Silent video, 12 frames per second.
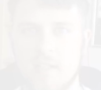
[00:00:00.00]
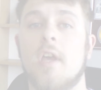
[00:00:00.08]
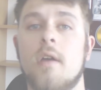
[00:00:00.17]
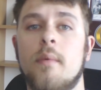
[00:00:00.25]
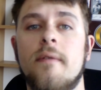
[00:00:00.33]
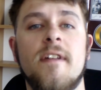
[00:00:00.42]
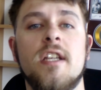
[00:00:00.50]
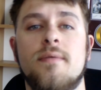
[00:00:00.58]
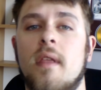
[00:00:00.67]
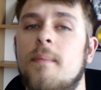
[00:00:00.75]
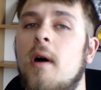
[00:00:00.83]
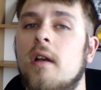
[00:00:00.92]
So we've finished
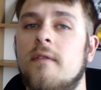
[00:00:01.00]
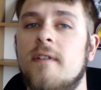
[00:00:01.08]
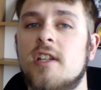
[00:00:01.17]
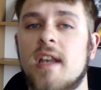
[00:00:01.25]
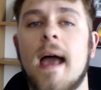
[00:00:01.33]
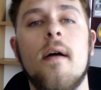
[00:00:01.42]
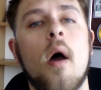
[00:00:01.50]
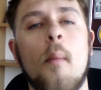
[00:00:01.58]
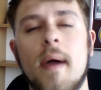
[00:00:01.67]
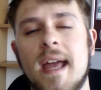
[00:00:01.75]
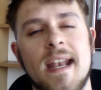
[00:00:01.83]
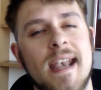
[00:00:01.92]
with the pond fish now,
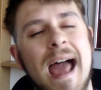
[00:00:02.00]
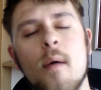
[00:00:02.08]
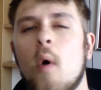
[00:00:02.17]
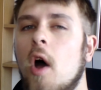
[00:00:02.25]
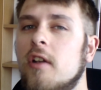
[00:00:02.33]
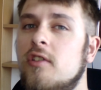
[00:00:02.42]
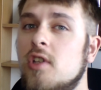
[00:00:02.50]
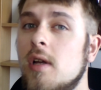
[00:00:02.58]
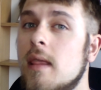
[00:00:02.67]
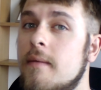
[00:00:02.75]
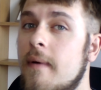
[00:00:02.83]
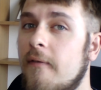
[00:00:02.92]
and we're now on
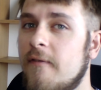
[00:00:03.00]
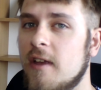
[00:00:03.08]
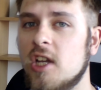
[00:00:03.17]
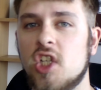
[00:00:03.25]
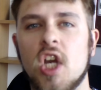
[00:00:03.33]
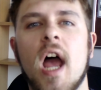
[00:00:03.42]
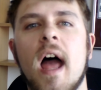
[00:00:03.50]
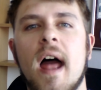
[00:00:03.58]
to the river fish.